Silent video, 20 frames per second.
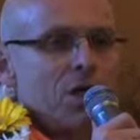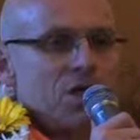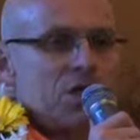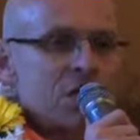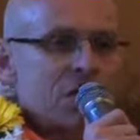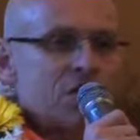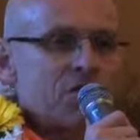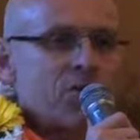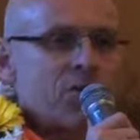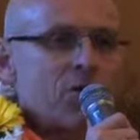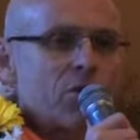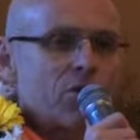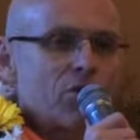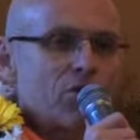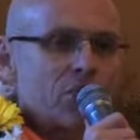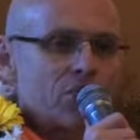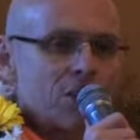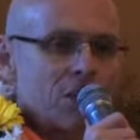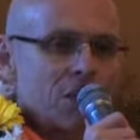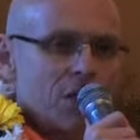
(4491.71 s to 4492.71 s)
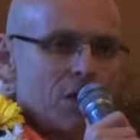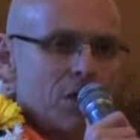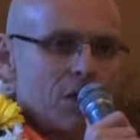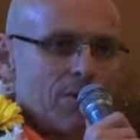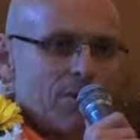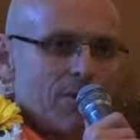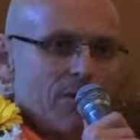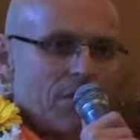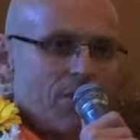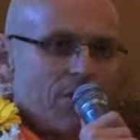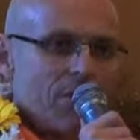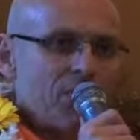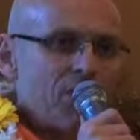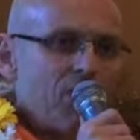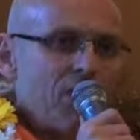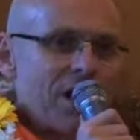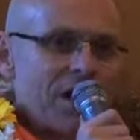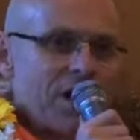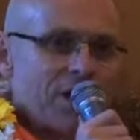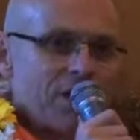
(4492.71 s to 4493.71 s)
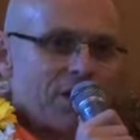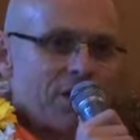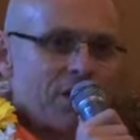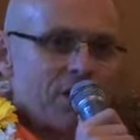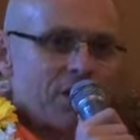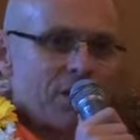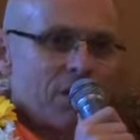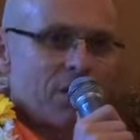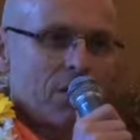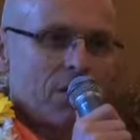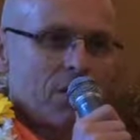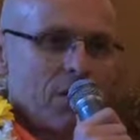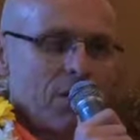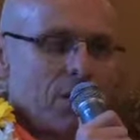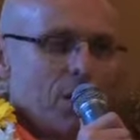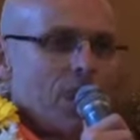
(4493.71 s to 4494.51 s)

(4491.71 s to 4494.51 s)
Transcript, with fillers: just for Krishna with faith